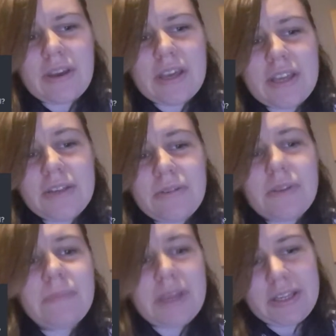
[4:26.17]
In your
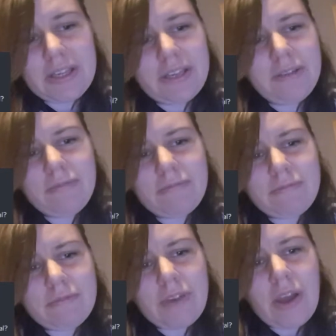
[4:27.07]
opinion,
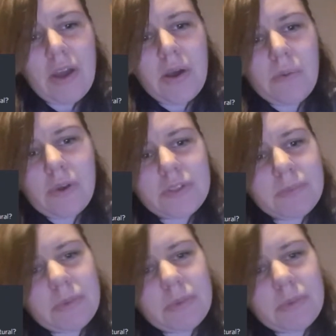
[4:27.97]
what's the